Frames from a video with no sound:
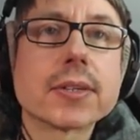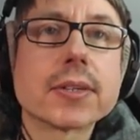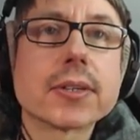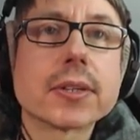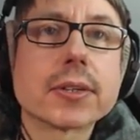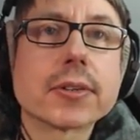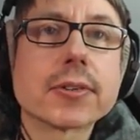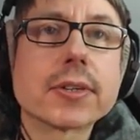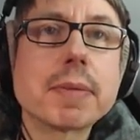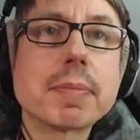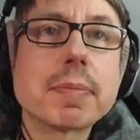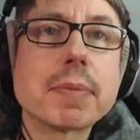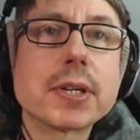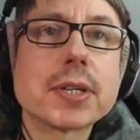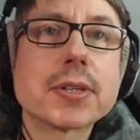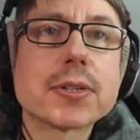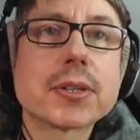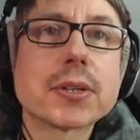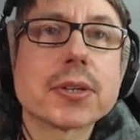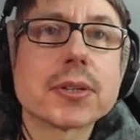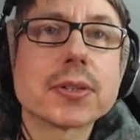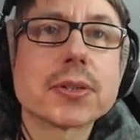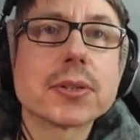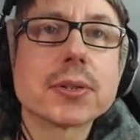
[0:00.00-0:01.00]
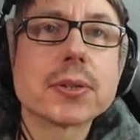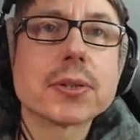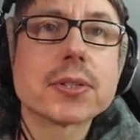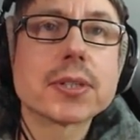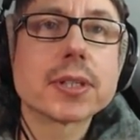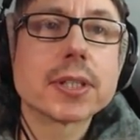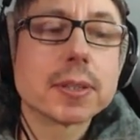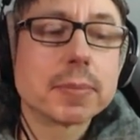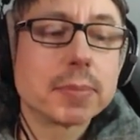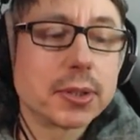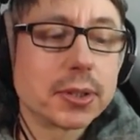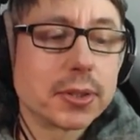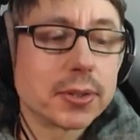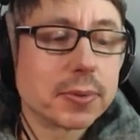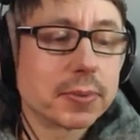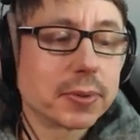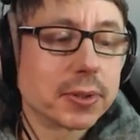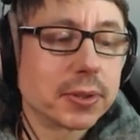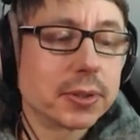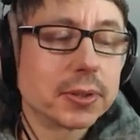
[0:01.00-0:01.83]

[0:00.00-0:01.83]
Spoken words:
So creepy has got 2 syllables.